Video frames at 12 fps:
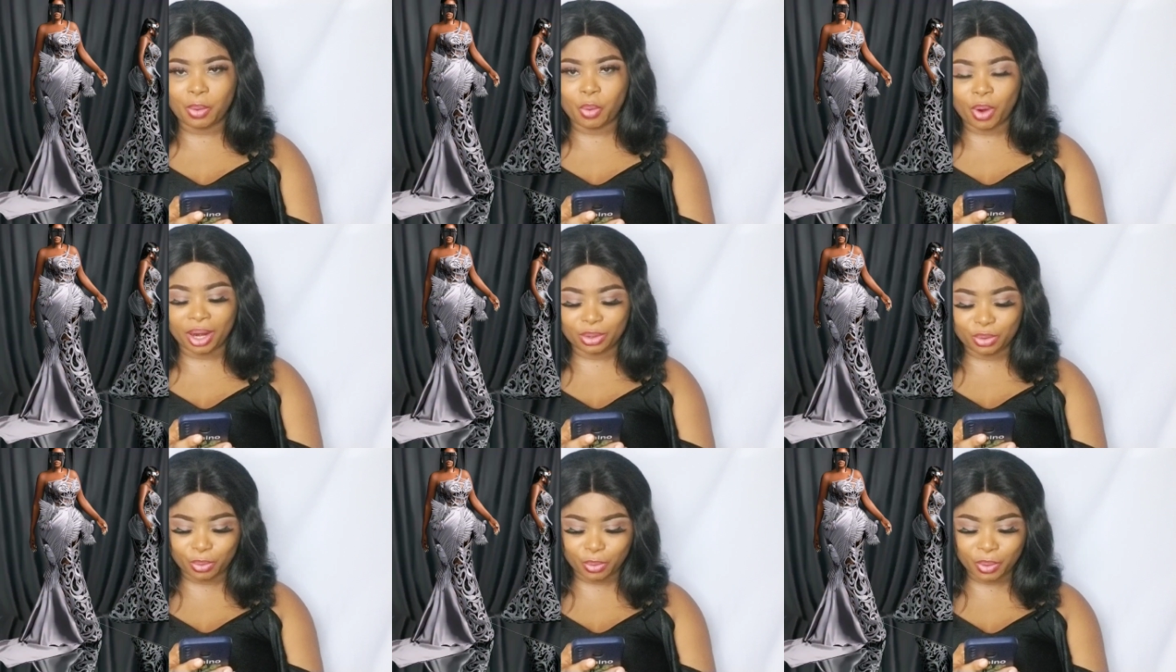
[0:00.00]

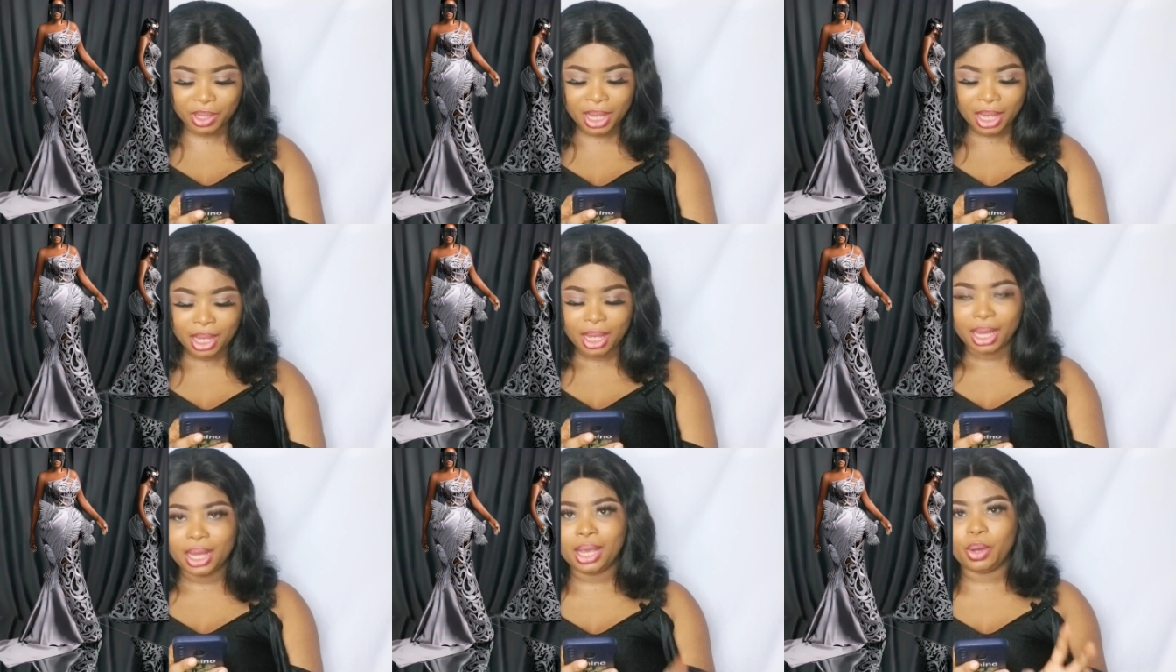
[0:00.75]
Akua Addo.
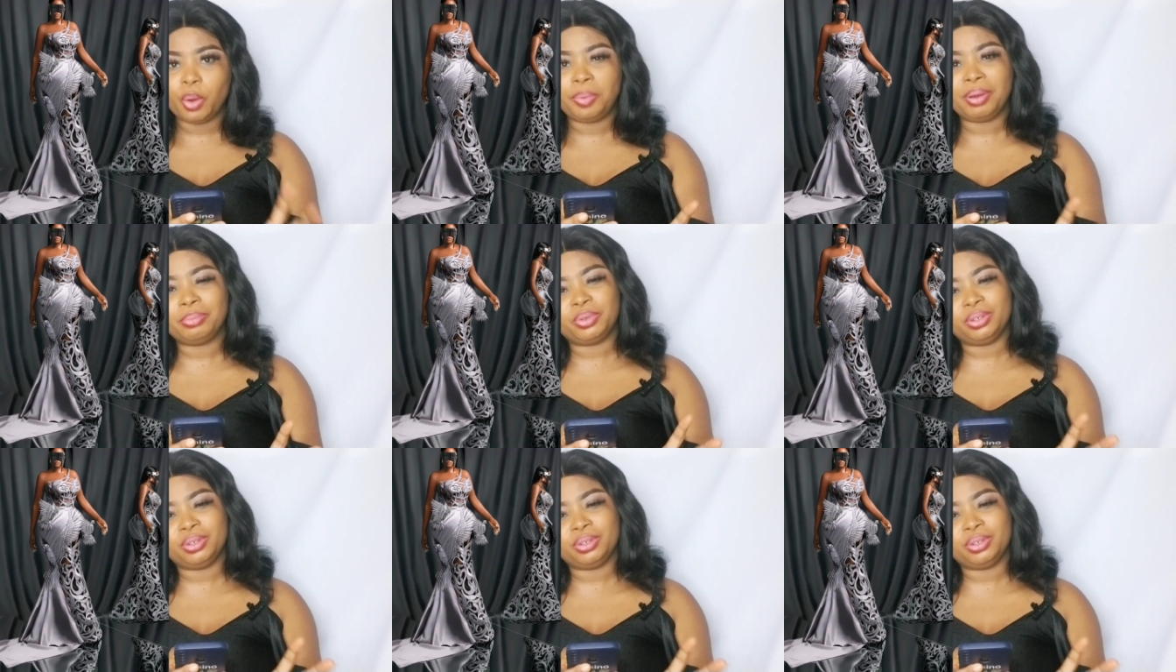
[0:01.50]
I hope I'm